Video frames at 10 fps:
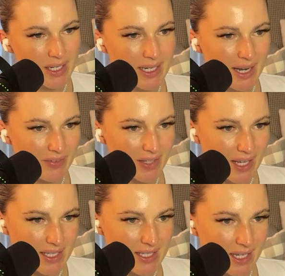
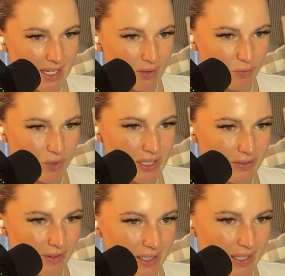Navigating and
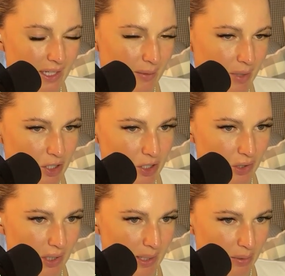Redefining
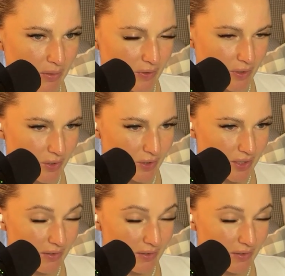Emotional Labor for Good.